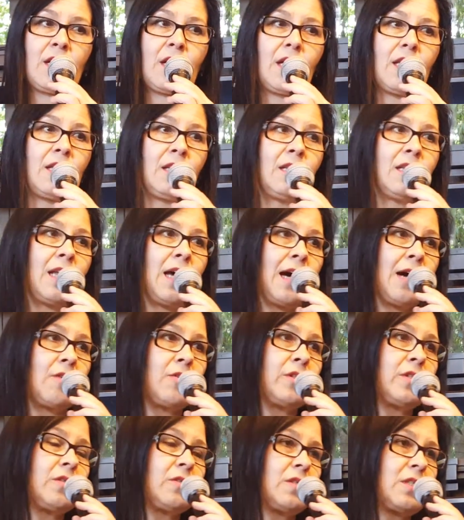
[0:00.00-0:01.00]
Allow
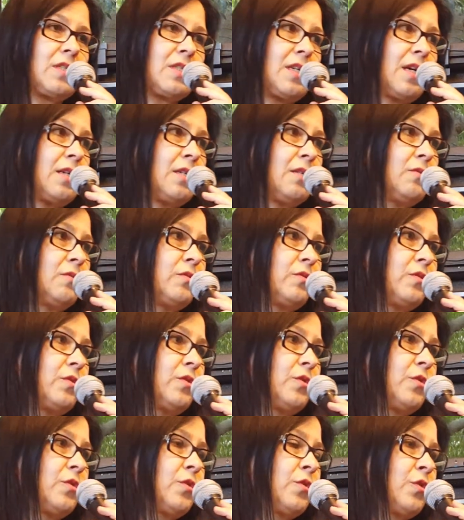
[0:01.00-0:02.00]
yourself,
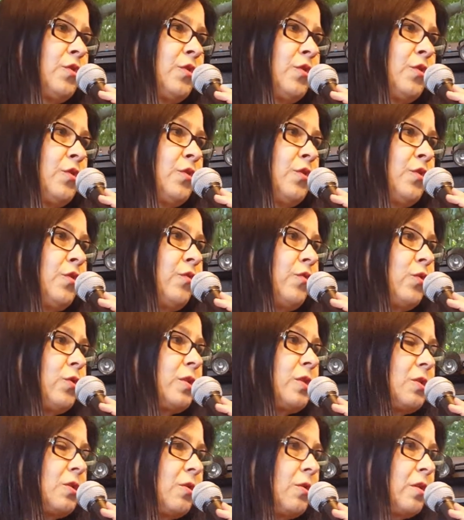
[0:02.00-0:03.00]
for
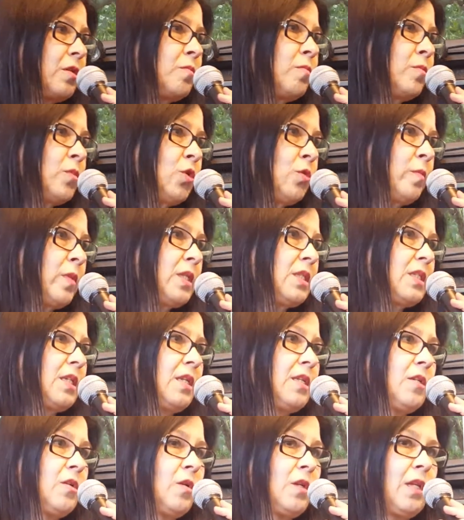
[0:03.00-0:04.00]
certain moments
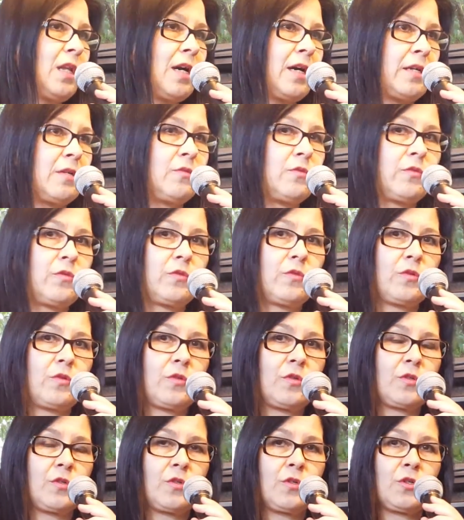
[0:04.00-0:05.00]
in your life,
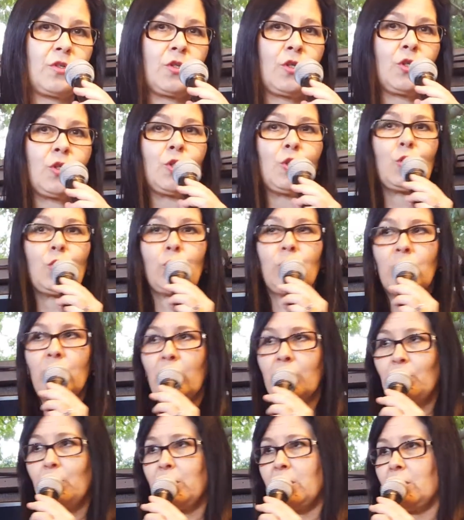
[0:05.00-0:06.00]
to
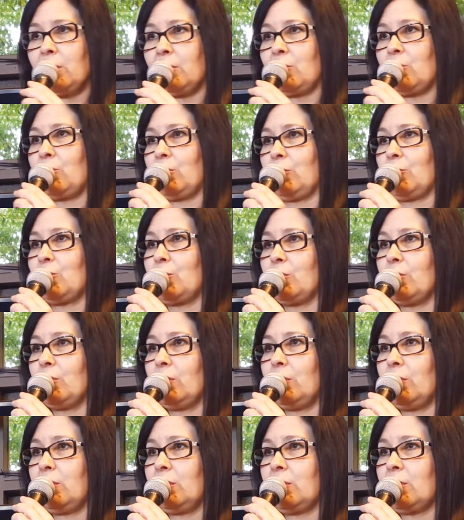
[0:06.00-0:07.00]
not be in control.
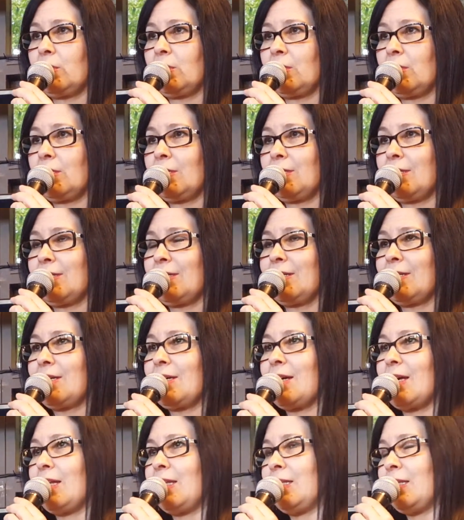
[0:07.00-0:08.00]

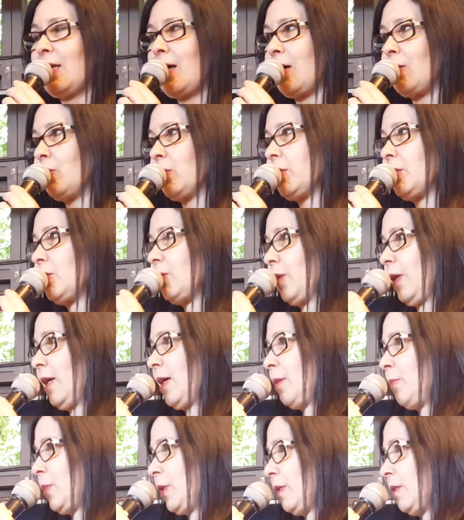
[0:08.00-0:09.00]
Allow it to
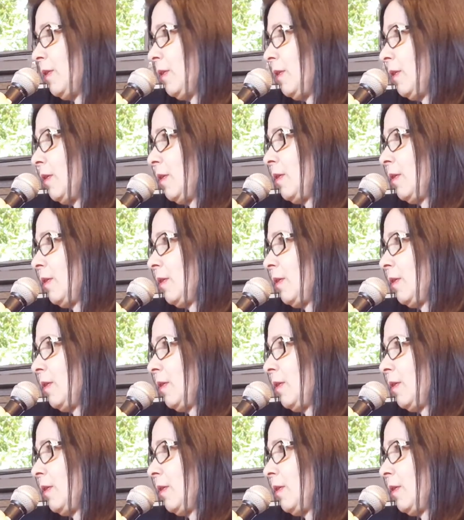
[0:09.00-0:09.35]
happen.